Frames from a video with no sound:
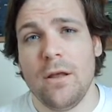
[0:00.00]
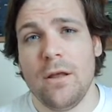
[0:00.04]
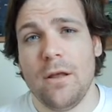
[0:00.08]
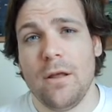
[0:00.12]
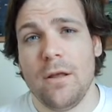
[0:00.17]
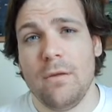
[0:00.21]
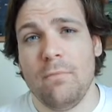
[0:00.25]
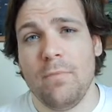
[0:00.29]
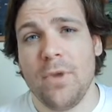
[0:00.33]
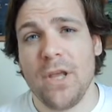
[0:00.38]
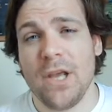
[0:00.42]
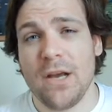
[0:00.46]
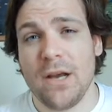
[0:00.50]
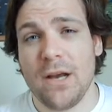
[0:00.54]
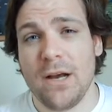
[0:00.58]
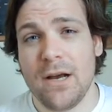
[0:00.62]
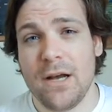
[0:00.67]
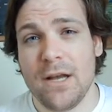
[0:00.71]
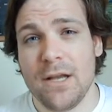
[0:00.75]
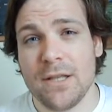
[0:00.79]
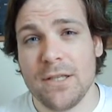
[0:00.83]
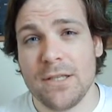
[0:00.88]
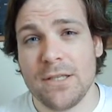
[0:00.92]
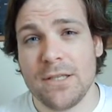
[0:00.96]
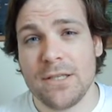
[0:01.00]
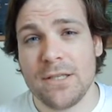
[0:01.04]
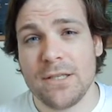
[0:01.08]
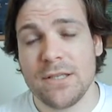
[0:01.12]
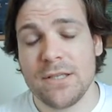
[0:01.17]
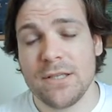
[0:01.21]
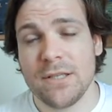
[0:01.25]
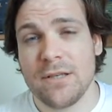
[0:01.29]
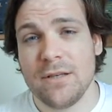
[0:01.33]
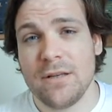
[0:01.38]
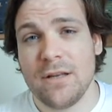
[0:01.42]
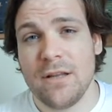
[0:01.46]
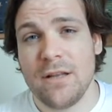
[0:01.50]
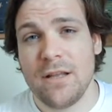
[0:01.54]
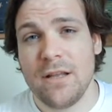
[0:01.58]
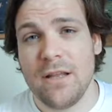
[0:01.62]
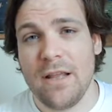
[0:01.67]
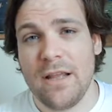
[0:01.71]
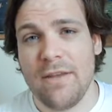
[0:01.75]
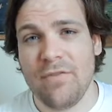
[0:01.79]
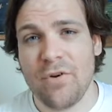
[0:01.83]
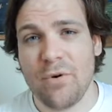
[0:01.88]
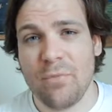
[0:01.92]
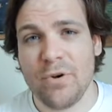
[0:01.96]
Because
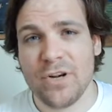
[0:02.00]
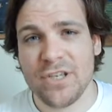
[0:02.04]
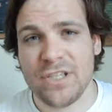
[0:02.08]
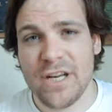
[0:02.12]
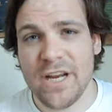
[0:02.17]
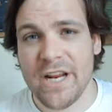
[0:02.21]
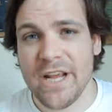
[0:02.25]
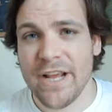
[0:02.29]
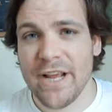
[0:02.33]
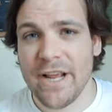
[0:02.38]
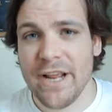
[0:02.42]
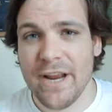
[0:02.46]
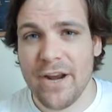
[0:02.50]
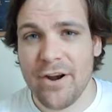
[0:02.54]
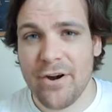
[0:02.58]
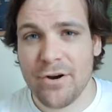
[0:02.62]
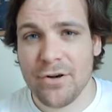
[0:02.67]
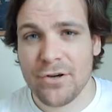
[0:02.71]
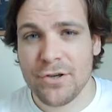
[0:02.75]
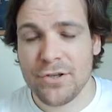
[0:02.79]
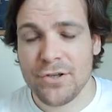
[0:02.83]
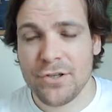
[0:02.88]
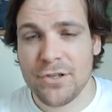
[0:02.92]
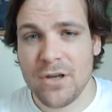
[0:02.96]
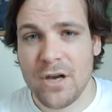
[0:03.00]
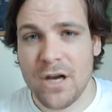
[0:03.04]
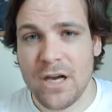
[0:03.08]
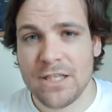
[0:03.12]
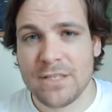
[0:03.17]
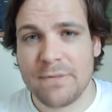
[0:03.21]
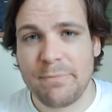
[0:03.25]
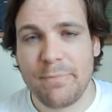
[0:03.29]
if you're presenting a character's thoughts,